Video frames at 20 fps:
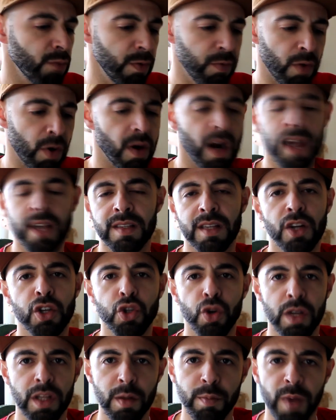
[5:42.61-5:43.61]
before I start
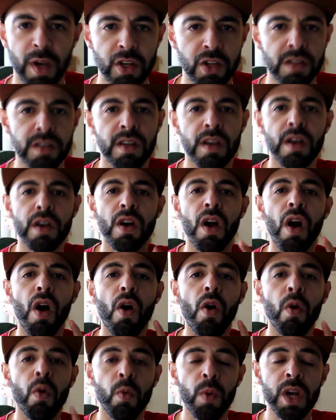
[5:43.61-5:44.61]
showing the pages,
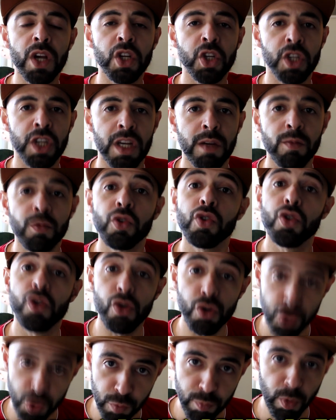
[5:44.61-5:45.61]
which team do
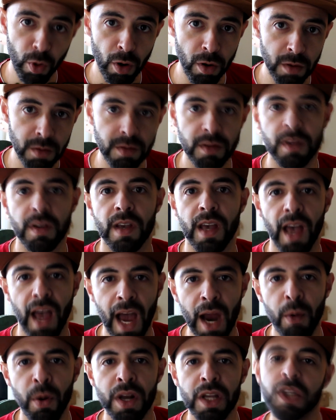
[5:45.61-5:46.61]
you support?
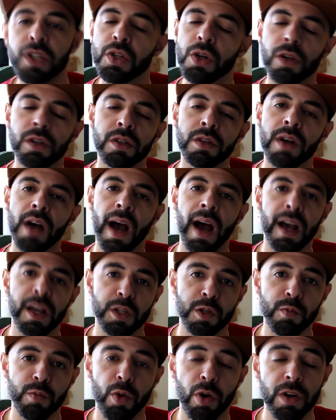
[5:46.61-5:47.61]
I already told you I
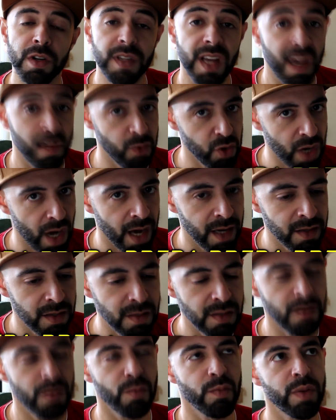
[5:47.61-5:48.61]
support Man
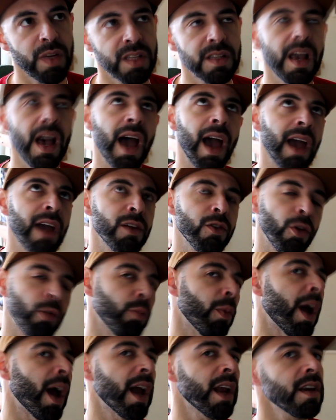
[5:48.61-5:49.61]
United, but I
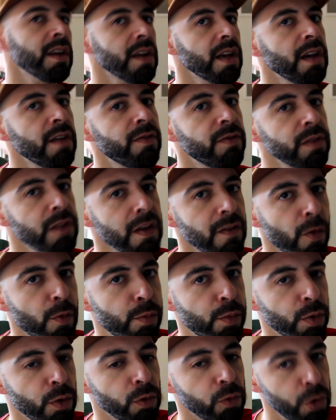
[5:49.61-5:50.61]
don't mind if
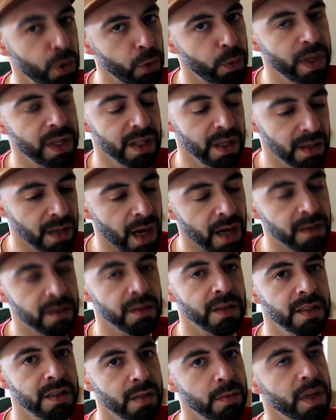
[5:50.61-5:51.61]
Liverpool will win the
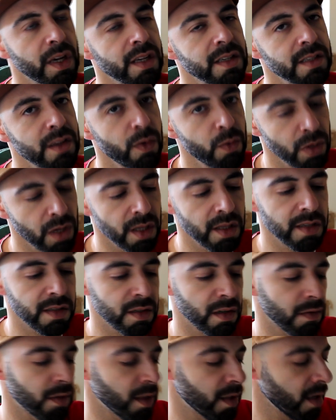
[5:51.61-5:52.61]
title this year because they really
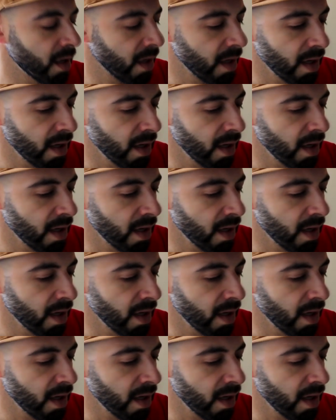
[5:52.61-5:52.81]
deserve it.